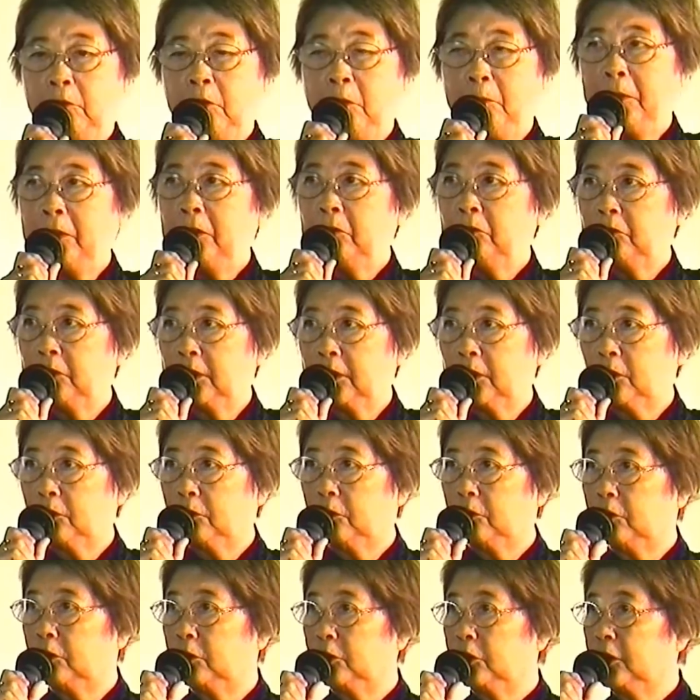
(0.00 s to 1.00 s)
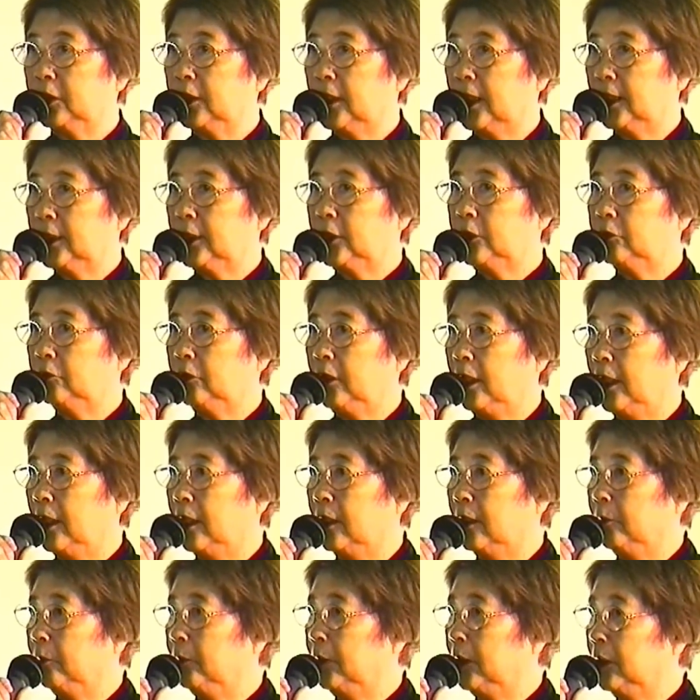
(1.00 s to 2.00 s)
women were told not to
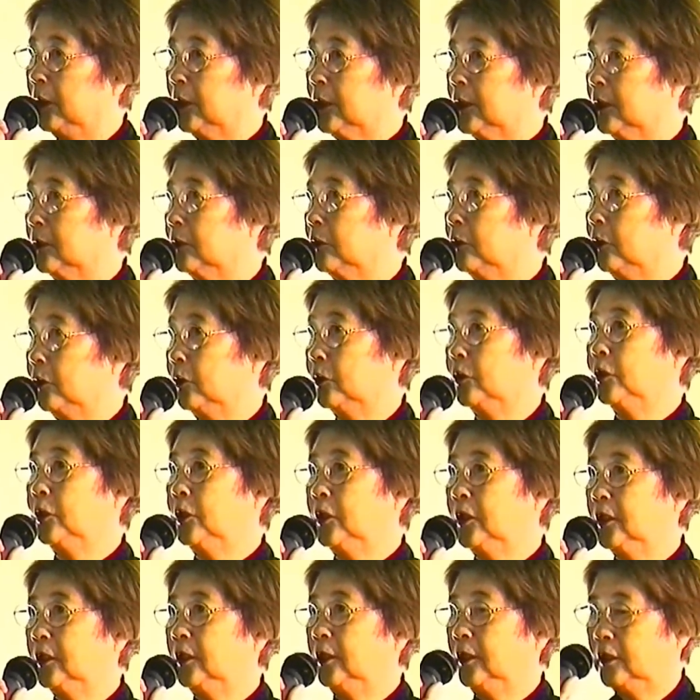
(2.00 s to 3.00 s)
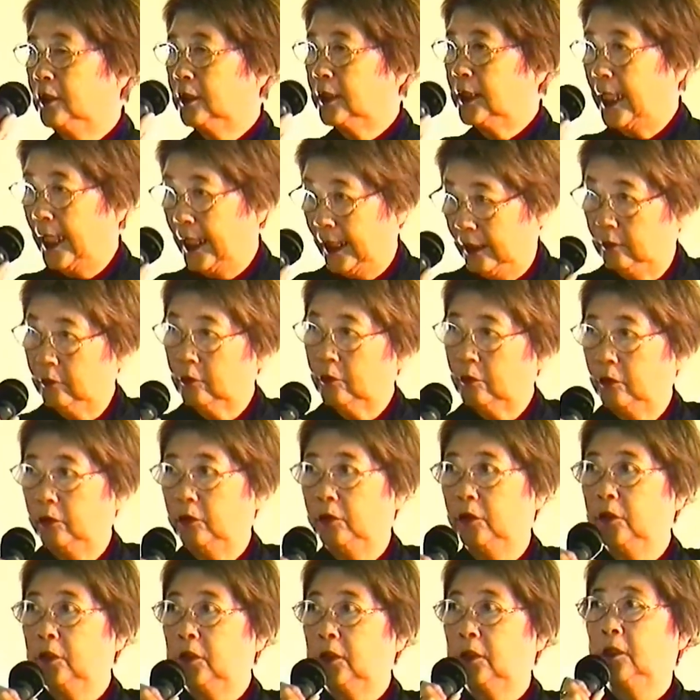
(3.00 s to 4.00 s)
wear American clothes, style
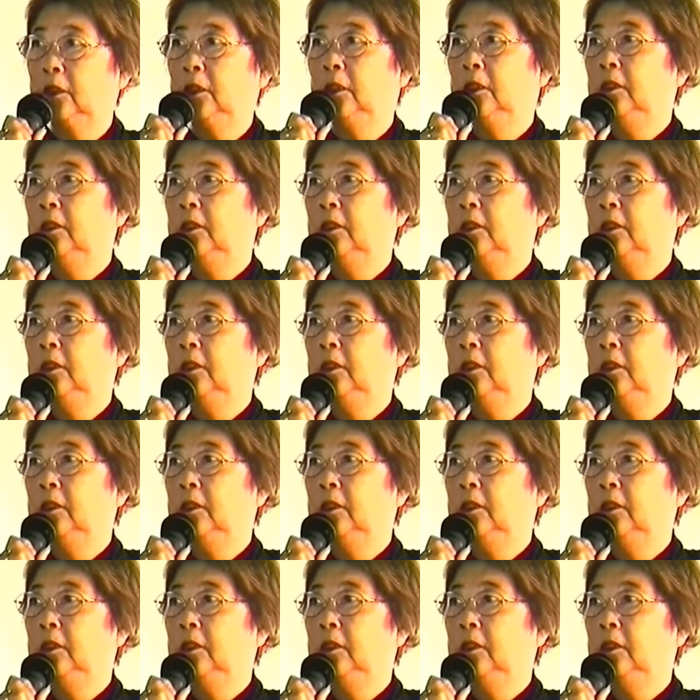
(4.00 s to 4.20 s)
clothes,